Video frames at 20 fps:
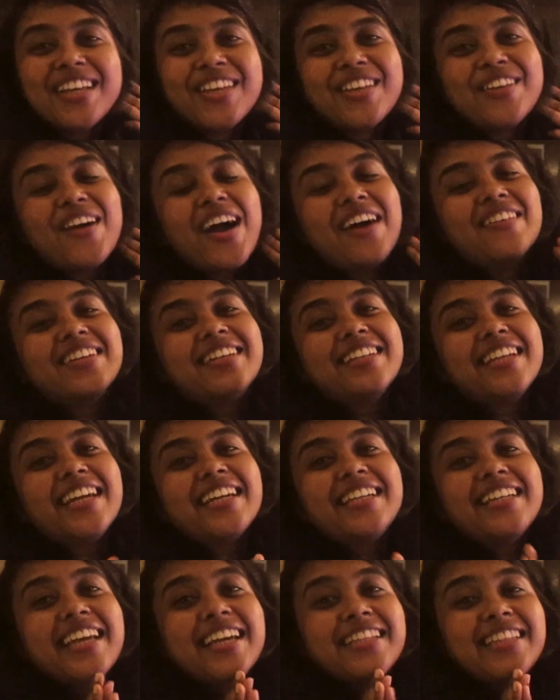you have a
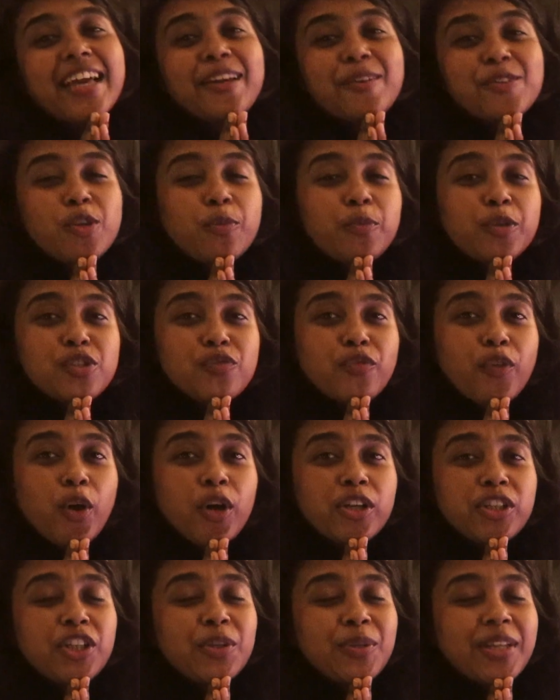great day thank you so much
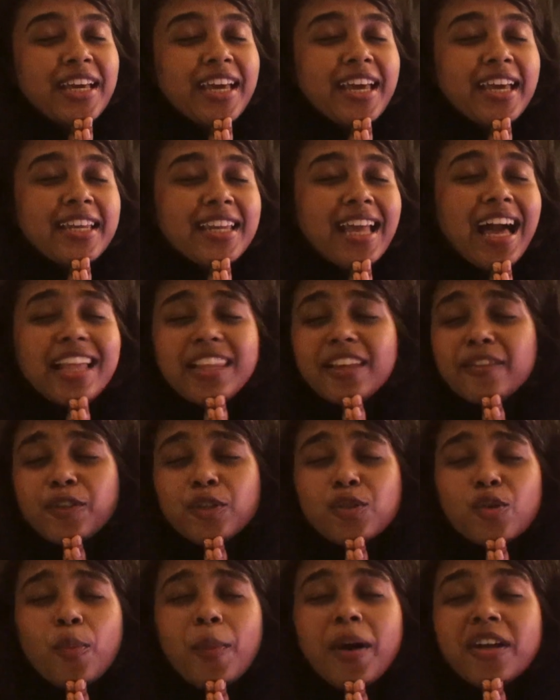for tuning in I love you
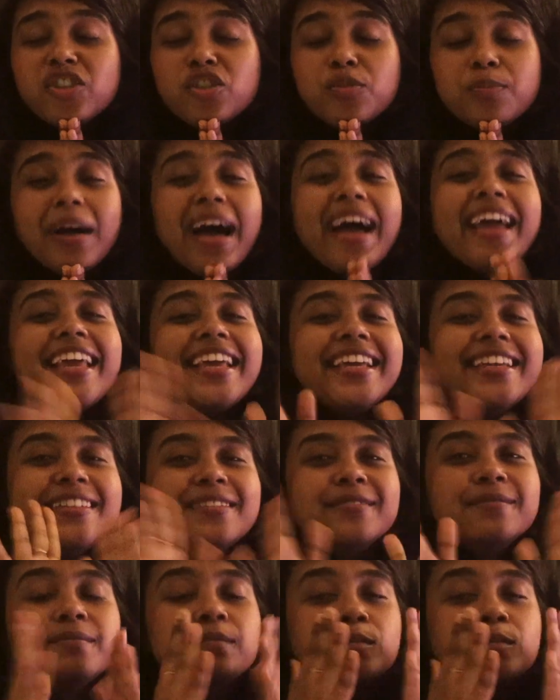so much bye